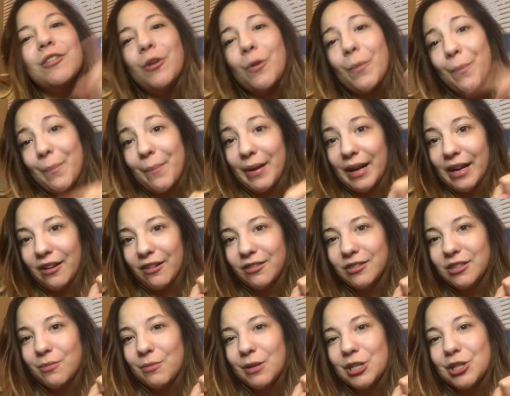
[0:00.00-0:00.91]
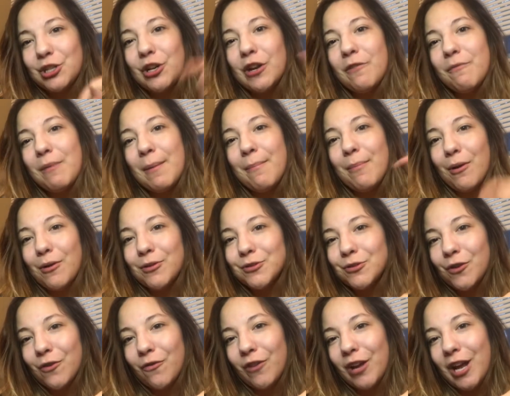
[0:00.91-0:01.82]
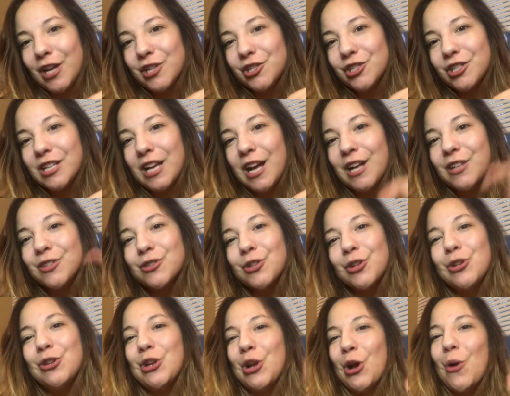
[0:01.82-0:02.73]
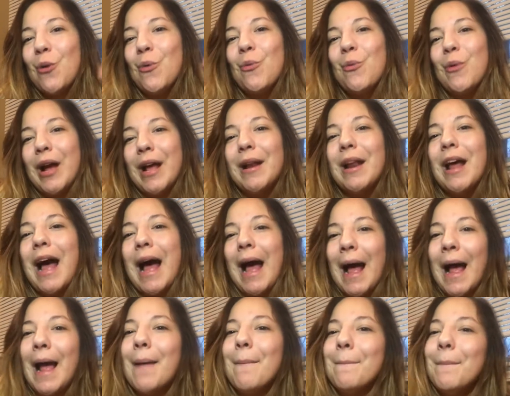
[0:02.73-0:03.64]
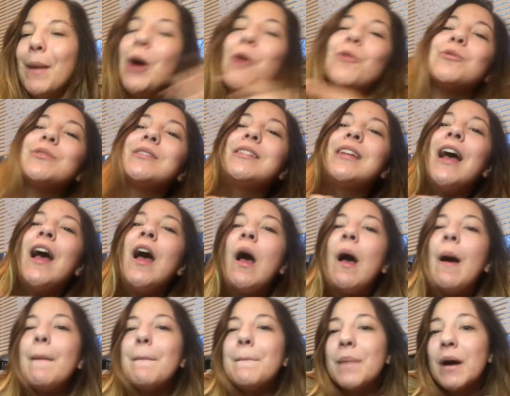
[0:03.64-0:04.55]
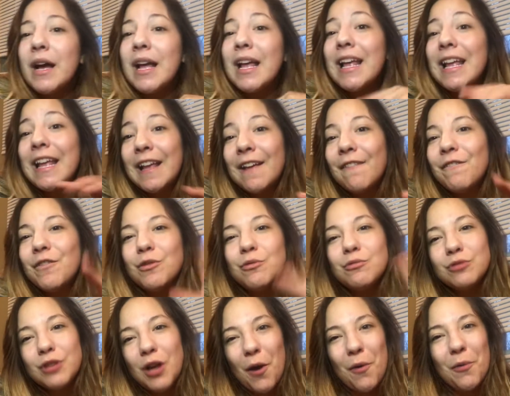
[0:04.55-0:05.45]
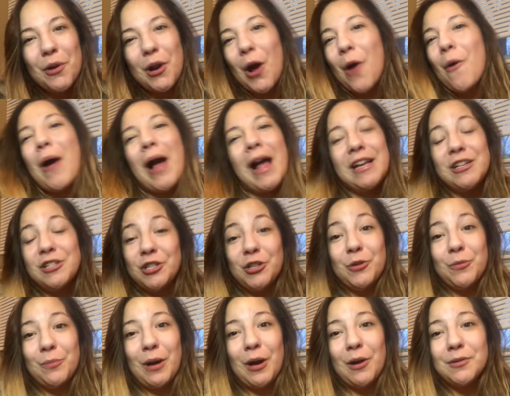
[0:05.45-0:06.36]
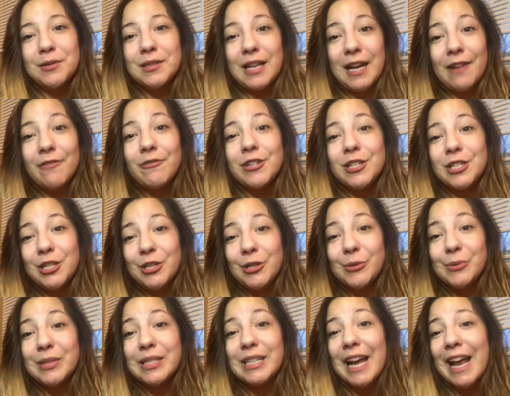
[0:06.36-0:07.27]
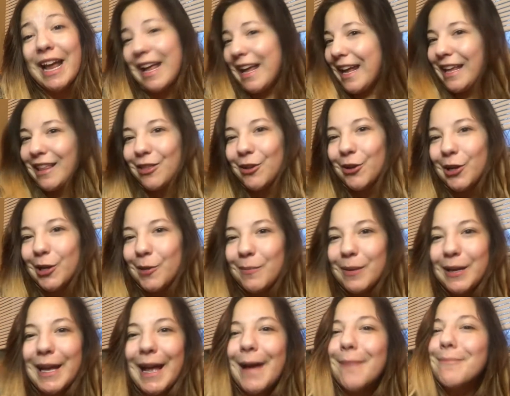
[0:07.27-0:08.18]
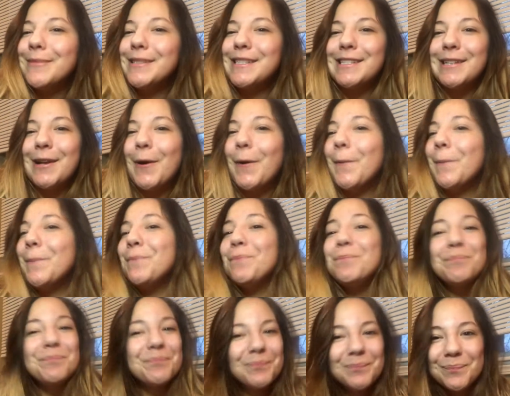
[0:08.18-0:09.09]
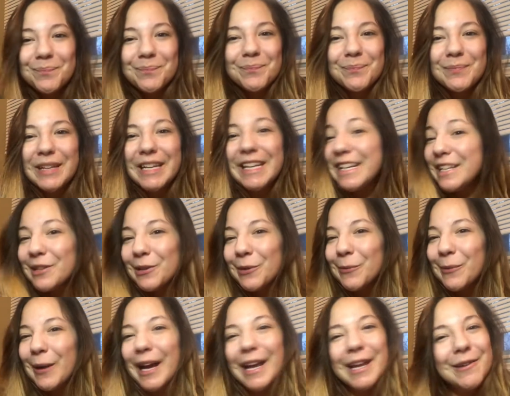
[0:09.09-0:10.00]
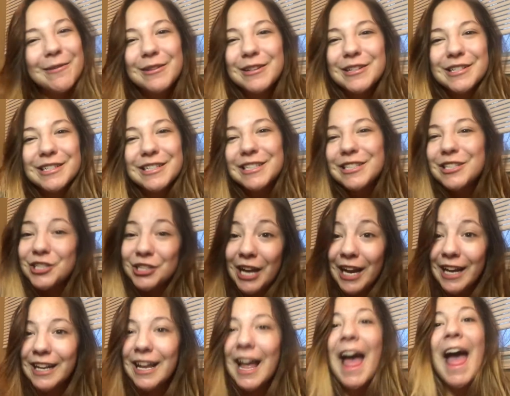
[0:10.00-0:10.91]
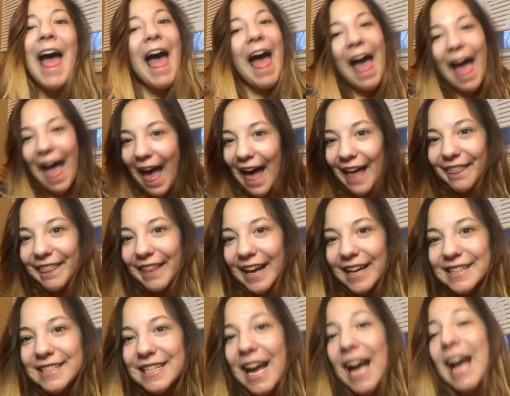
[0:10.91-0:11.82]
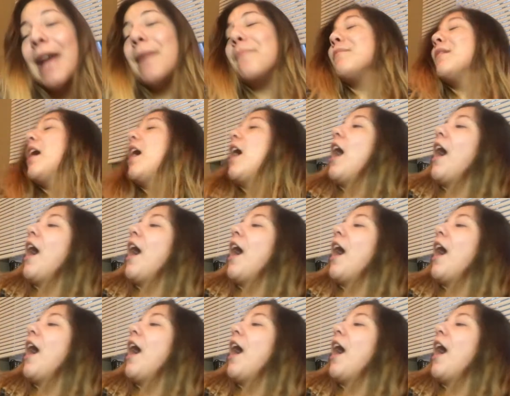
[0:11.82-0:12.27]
little bell to make sure you have my post notifications on so you know when I post. But if you don't know, I do post every Tuesday at 8:30 p.m. So either way, you can just check at that time.